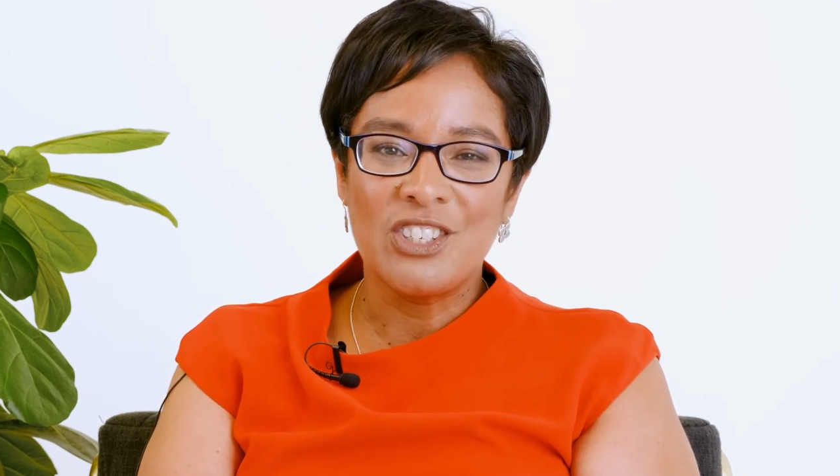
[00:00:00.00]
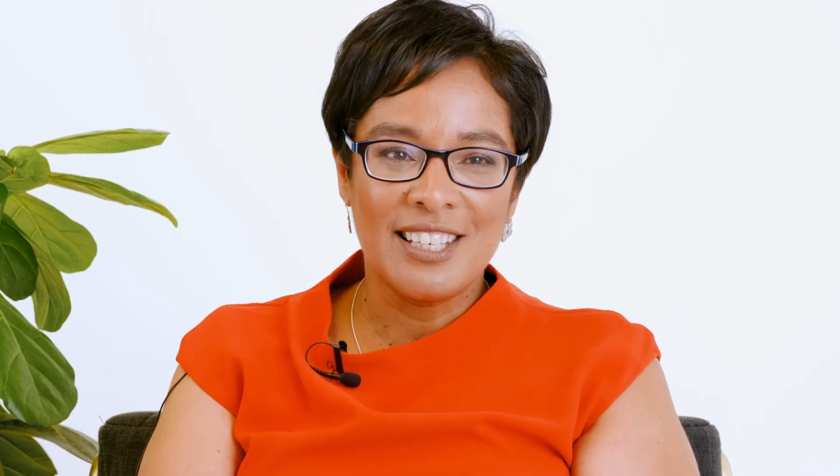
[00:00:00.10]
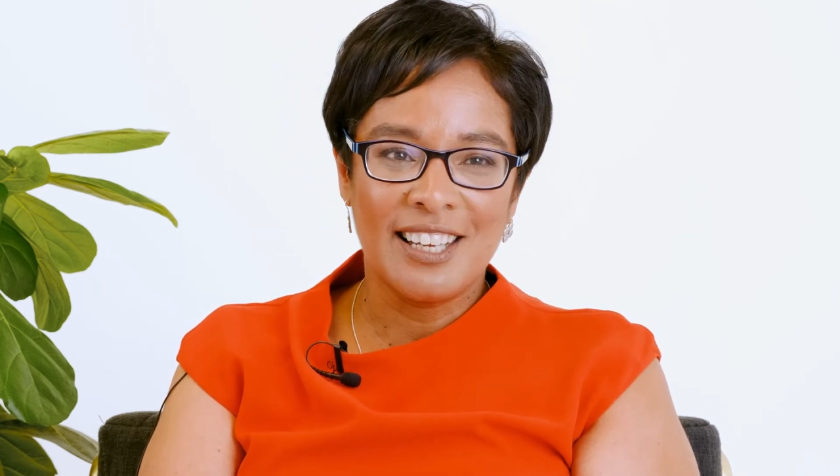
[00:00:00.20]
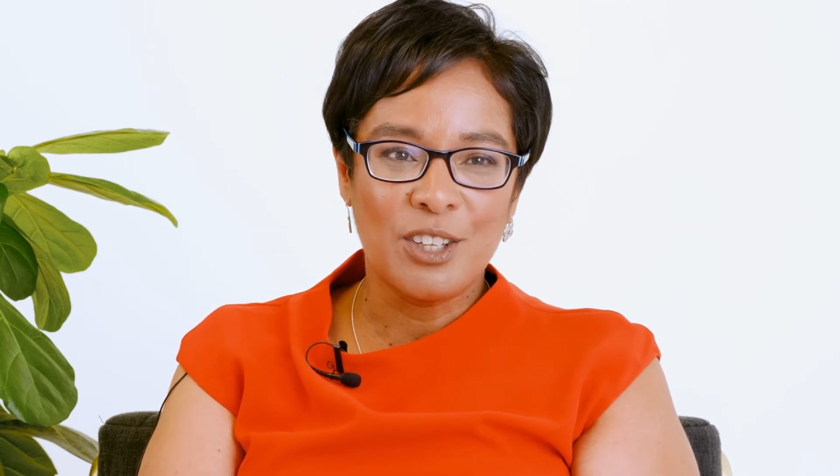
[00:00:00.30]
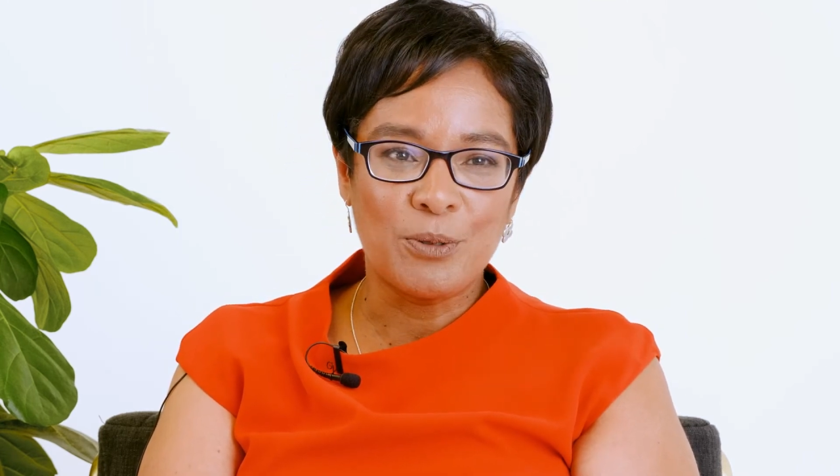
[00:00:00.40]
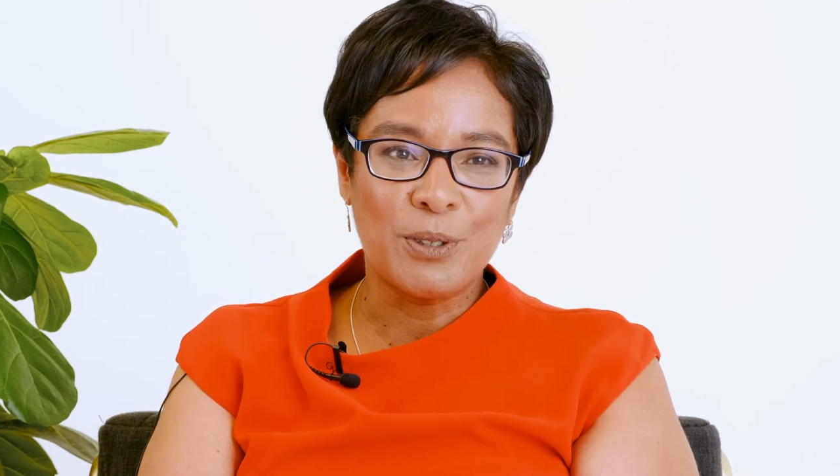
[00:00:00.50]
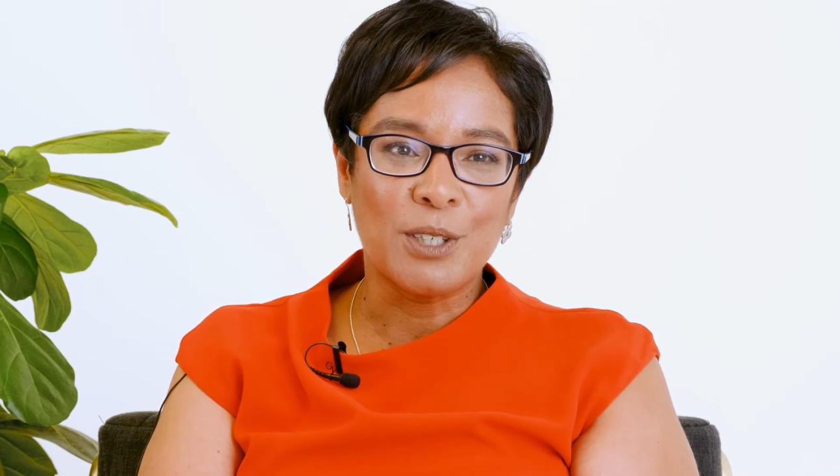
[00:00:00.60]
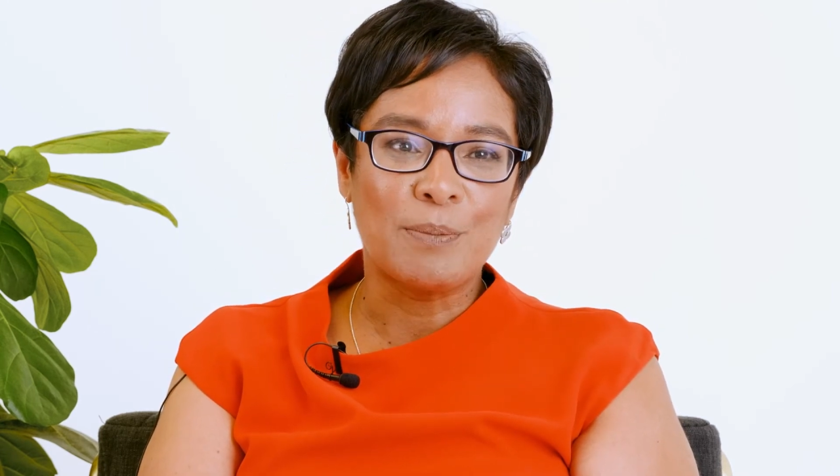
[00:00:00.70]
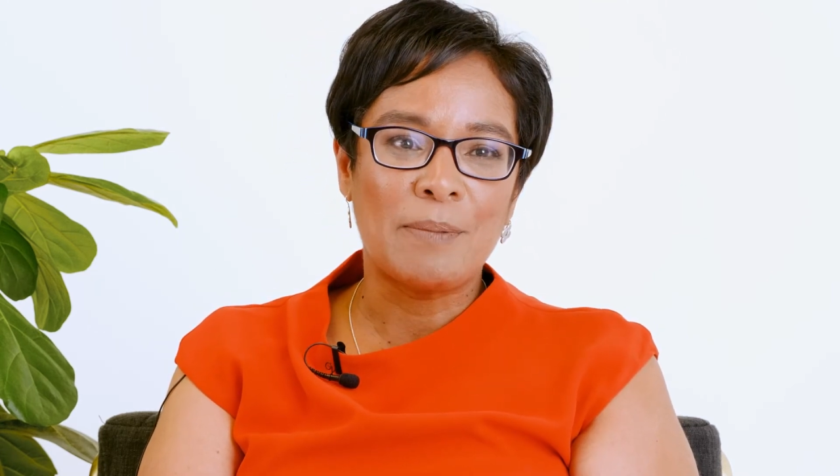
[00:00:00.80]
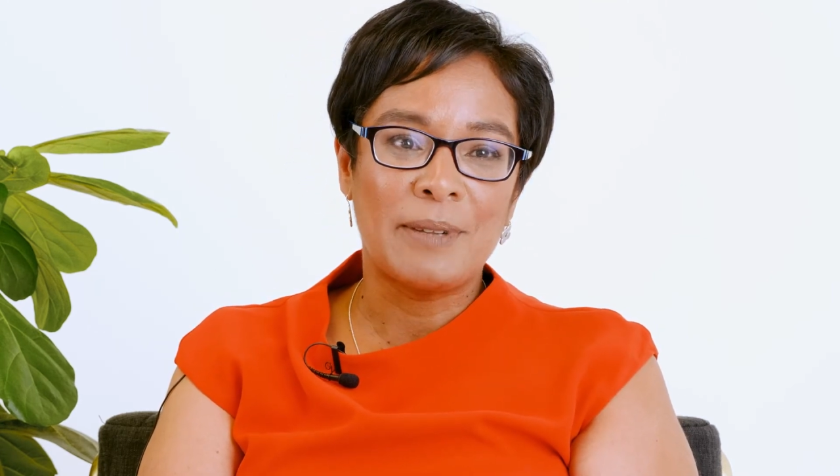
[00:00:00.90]
to see in the
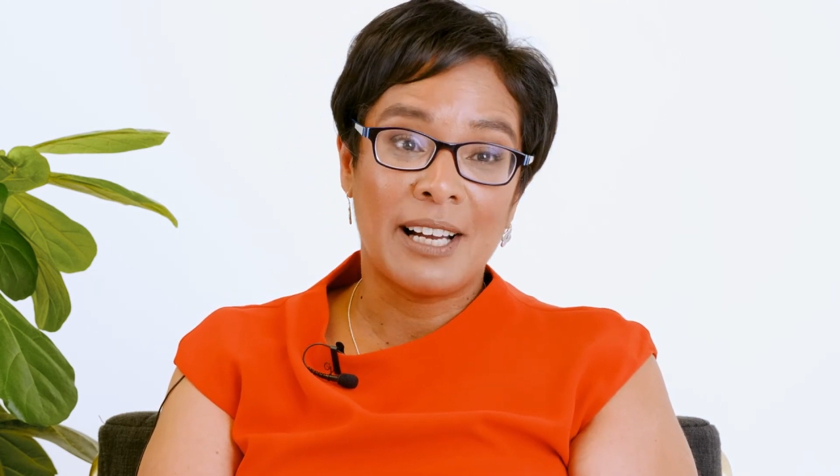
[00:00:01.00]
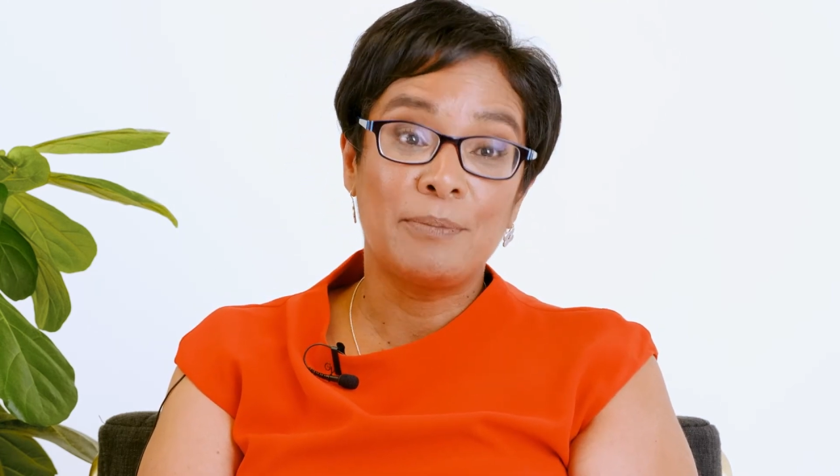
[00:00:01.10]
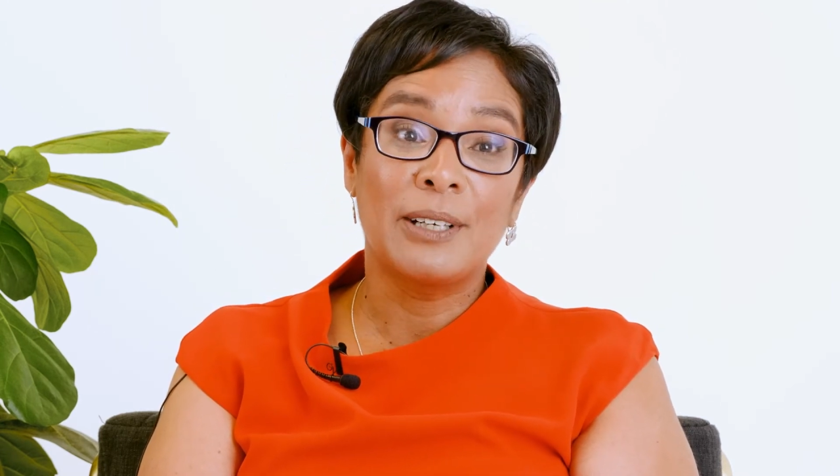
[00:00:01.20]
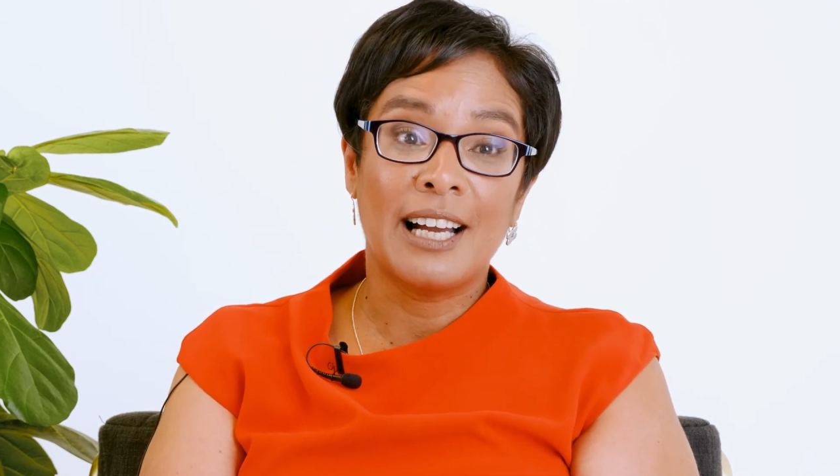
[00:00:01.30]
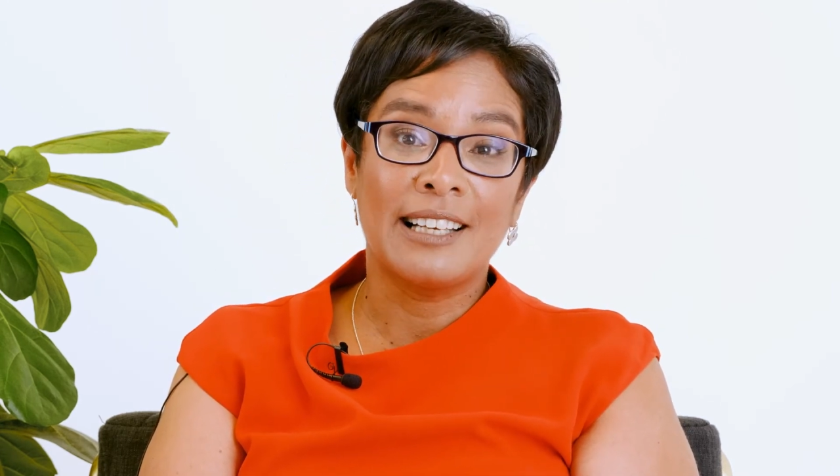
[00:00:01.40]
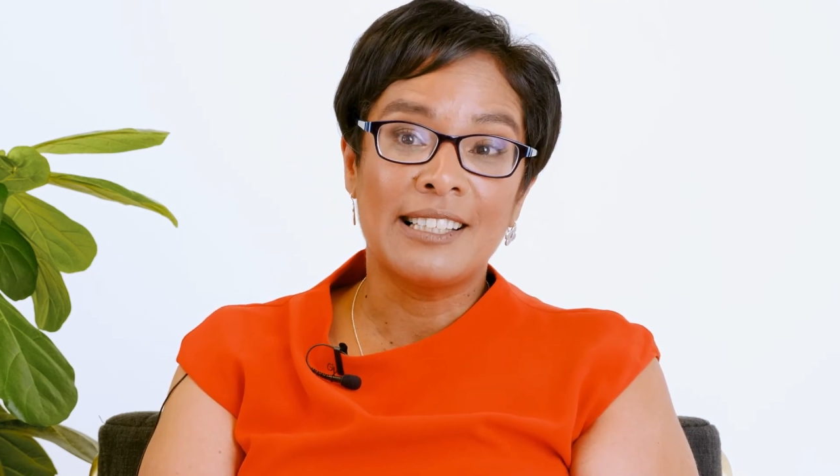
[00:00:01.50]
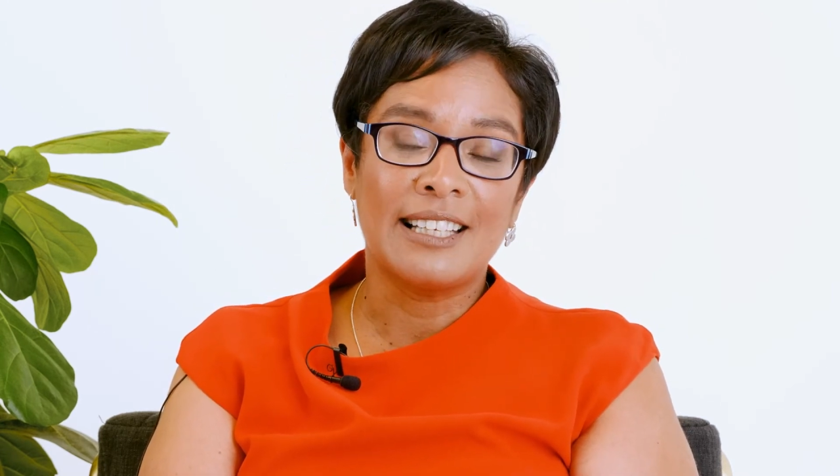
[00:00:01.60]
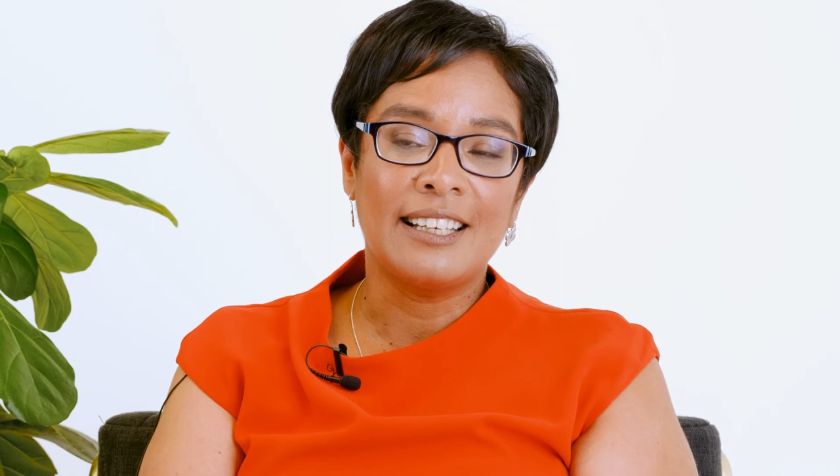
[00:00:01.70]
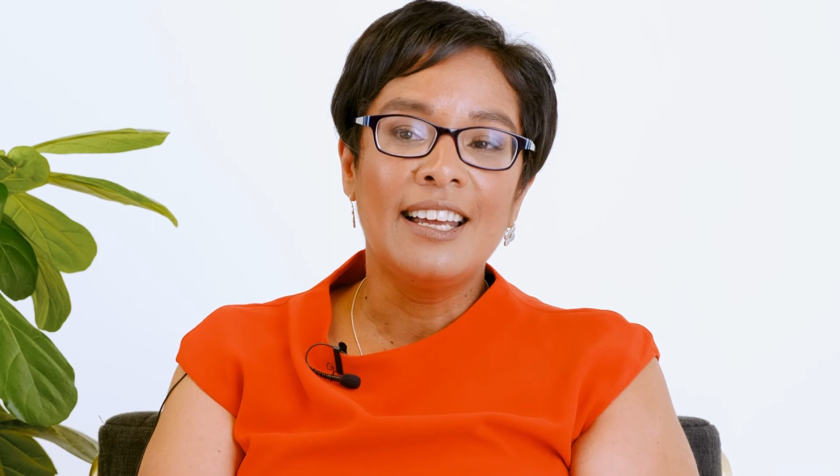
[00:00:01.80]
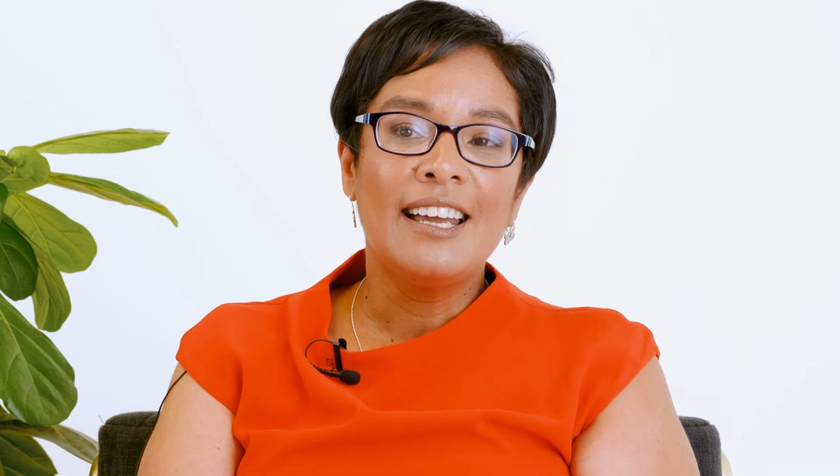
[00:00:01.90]
world by Mahatma
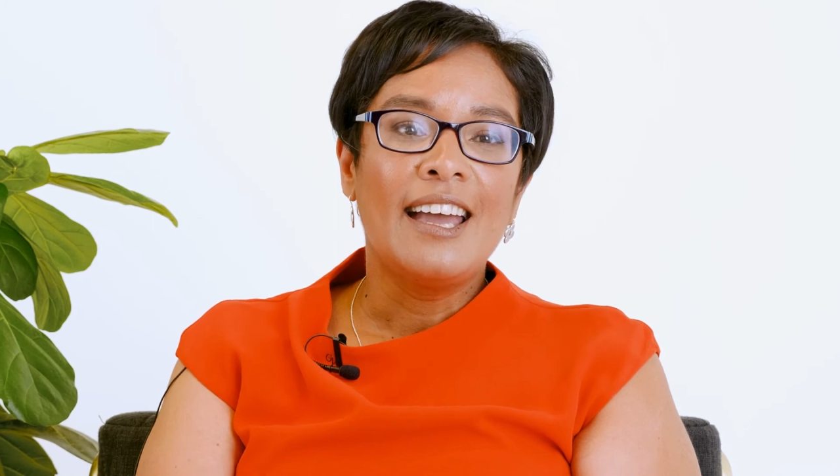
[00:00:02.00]
Gandhi.